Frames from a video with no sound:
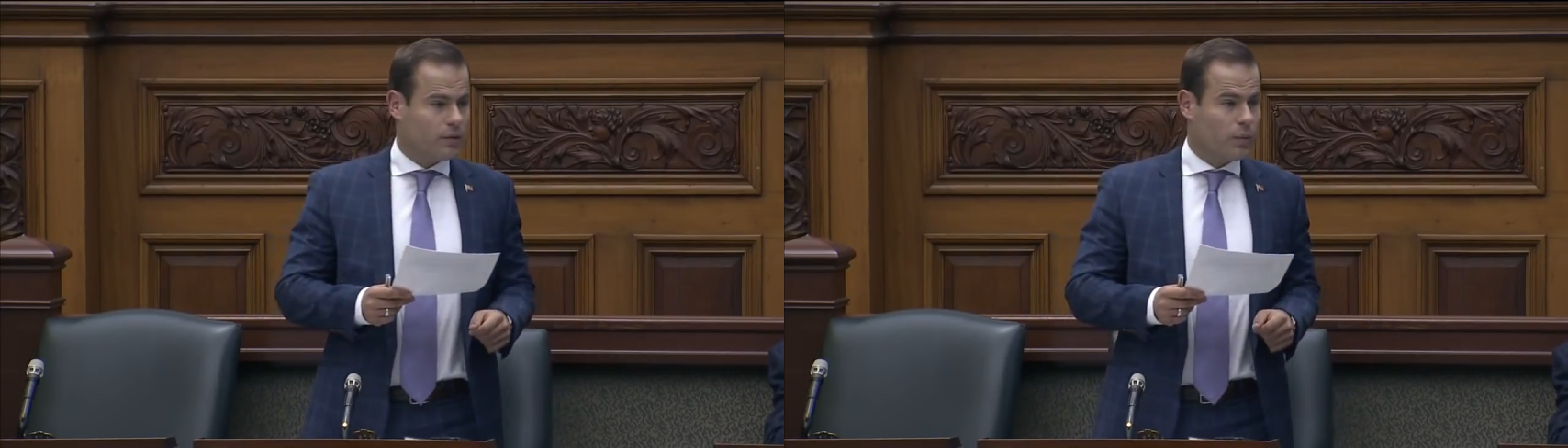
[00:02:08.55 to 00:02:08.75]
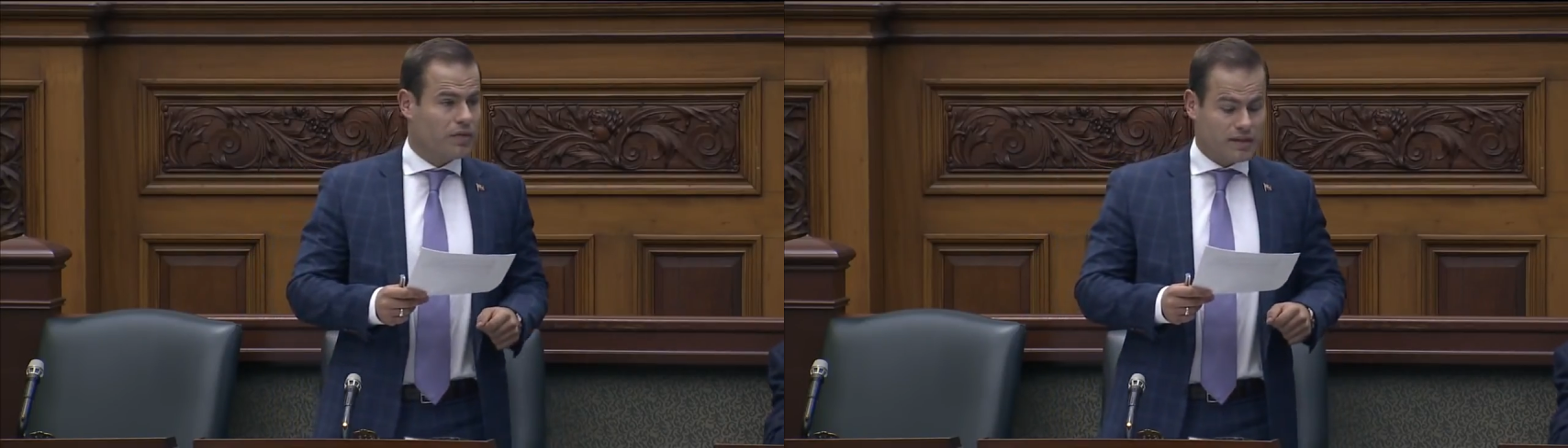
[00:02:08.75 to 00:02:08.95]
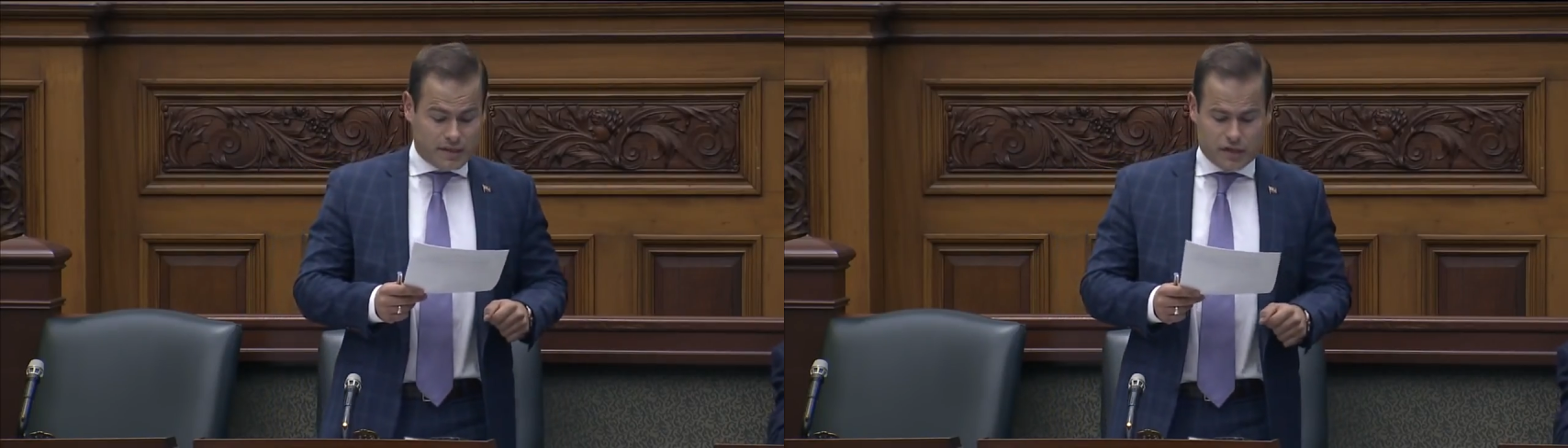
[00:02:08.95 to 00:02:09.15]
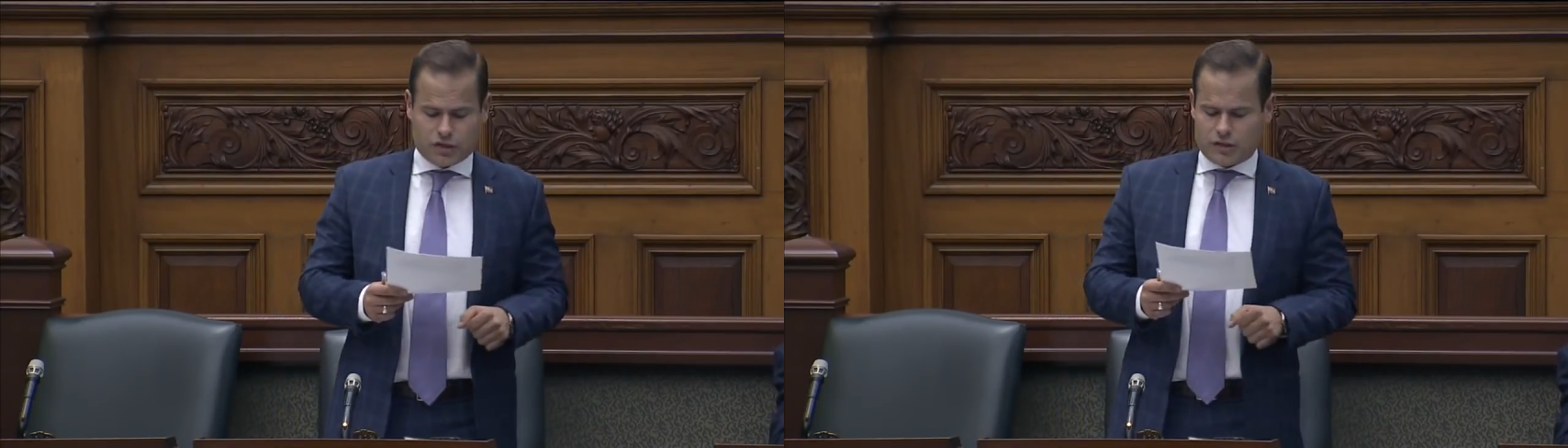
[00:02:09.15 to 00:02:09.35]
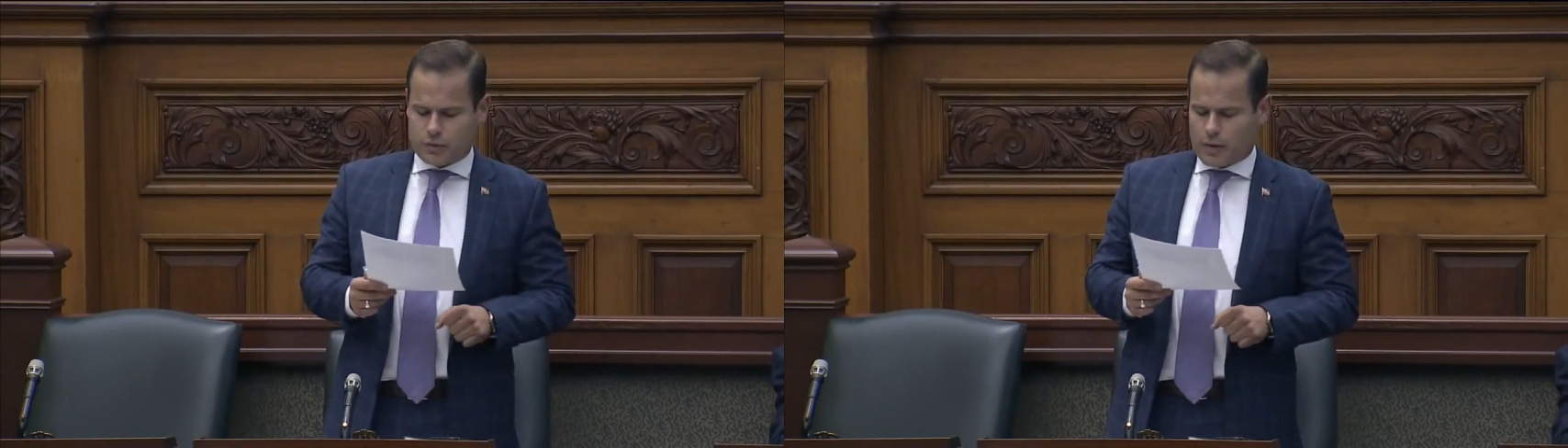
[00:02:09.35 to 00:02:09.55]
with
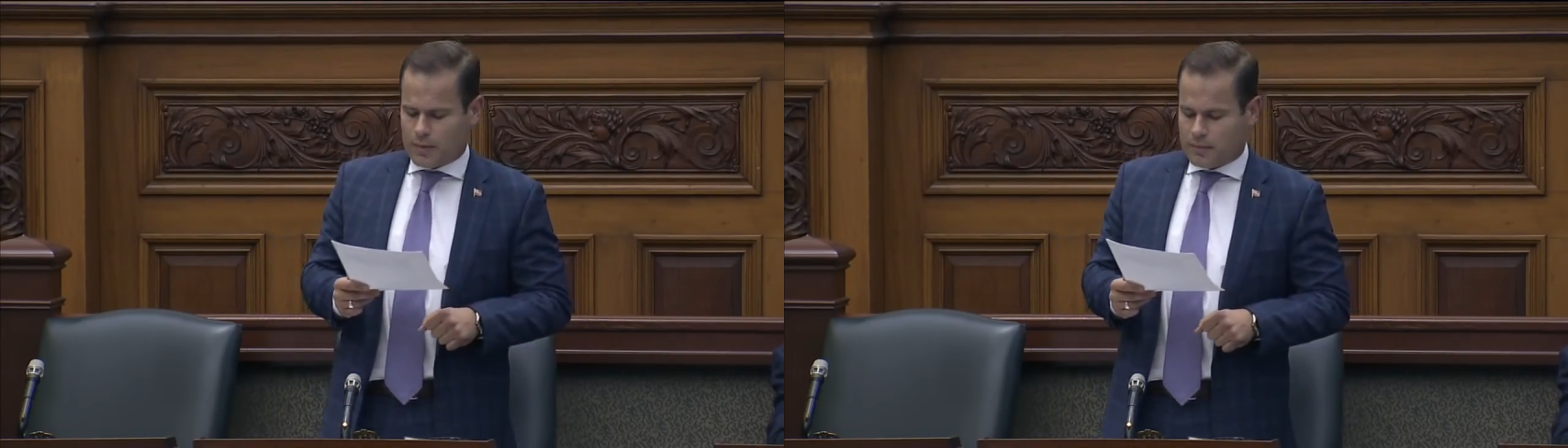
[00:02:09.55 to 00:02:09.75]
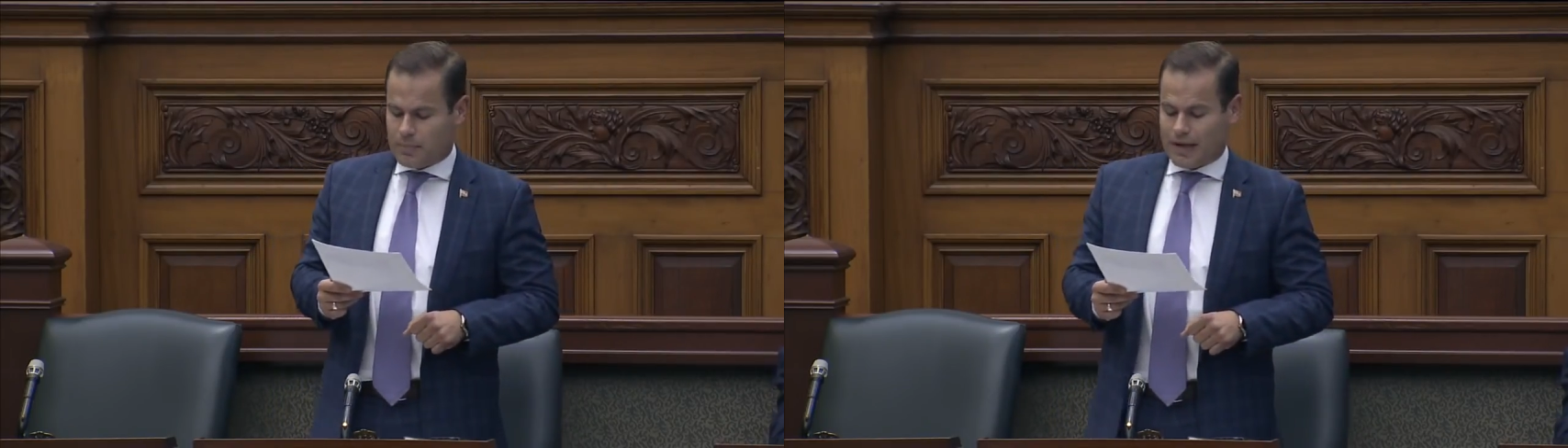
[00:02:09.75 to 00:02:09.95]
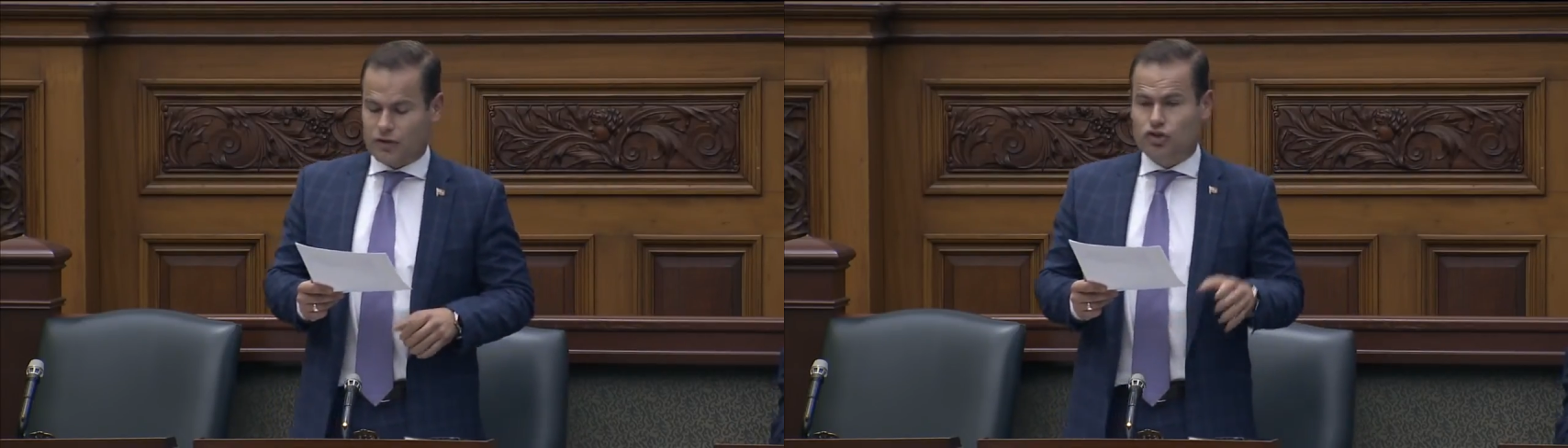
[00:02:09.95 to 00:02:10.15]
Indigenous women being